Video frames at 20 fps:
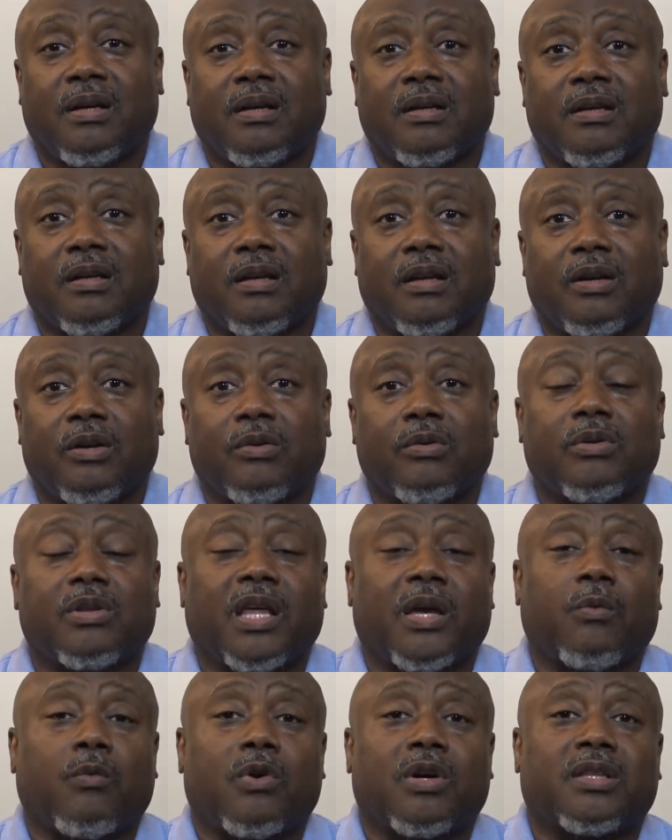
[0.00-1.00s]
You know,
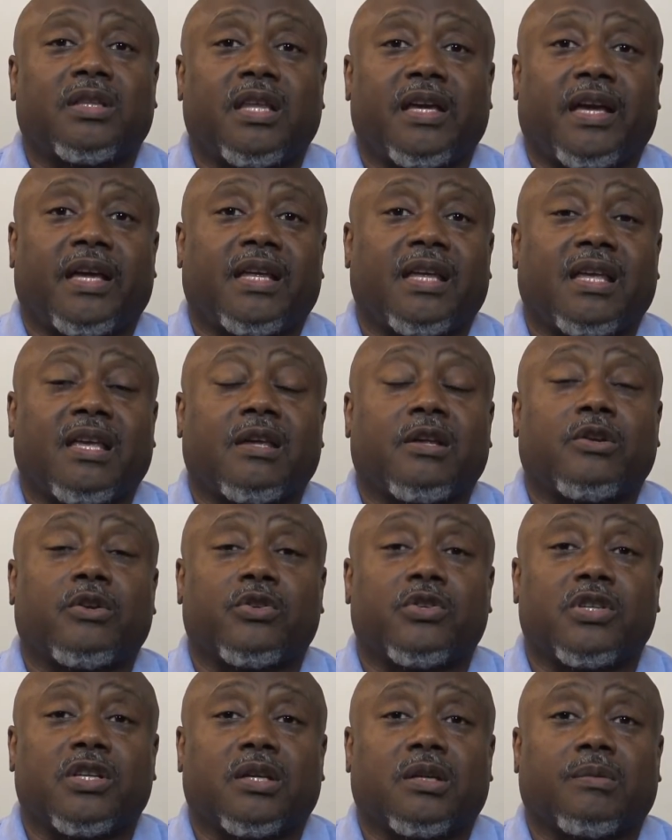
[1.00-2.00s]
they want that
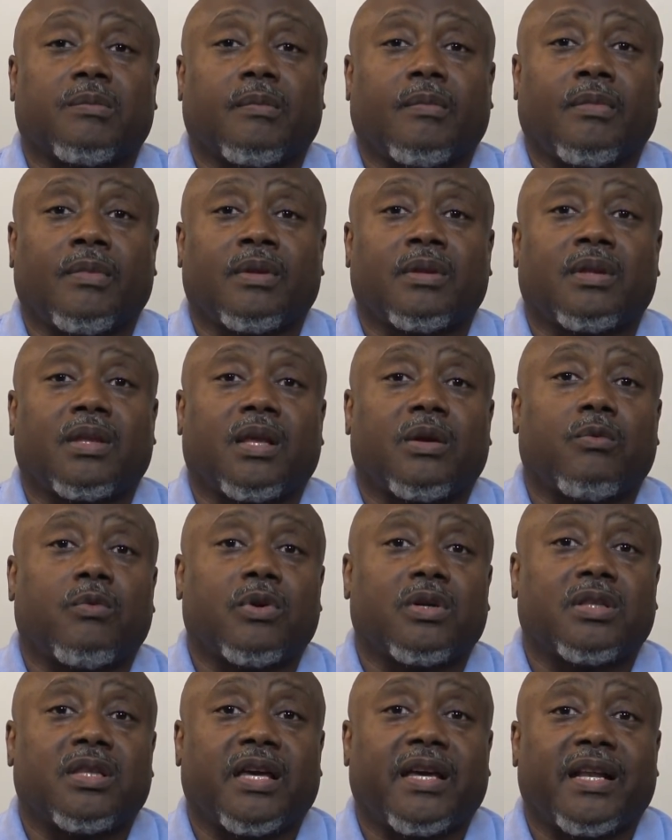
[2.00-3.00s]
energy. They
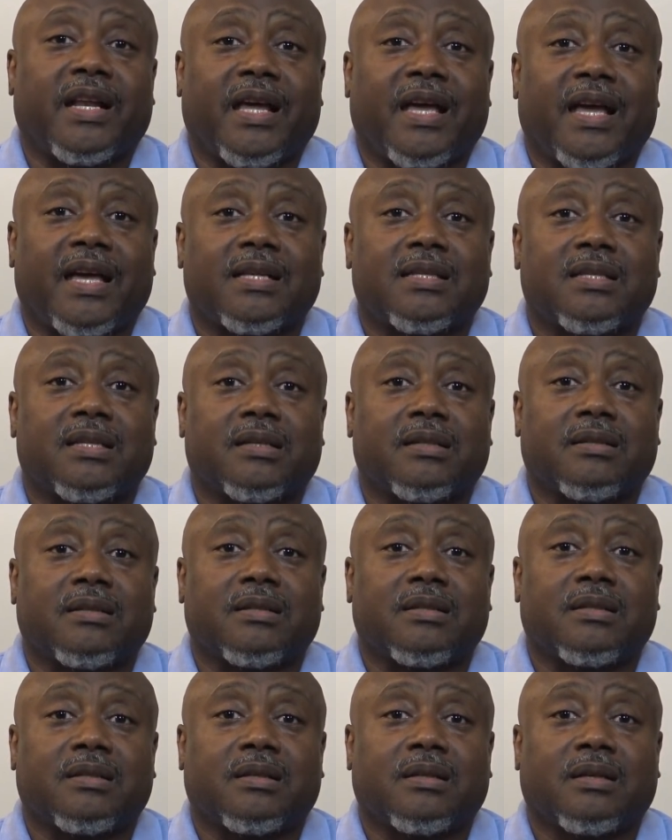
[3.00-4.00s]
want that
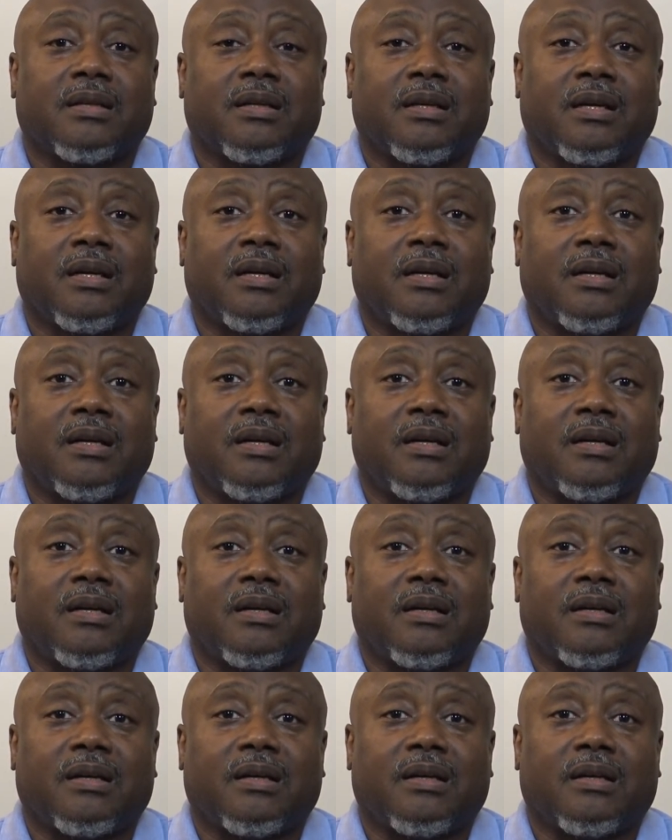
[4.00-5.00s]
essence.
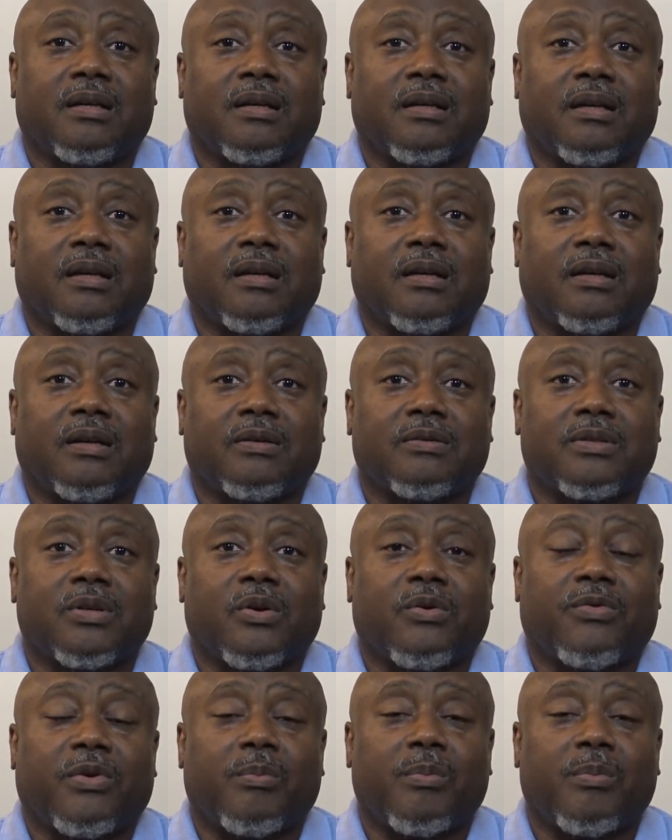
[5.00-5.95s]
You know, so if a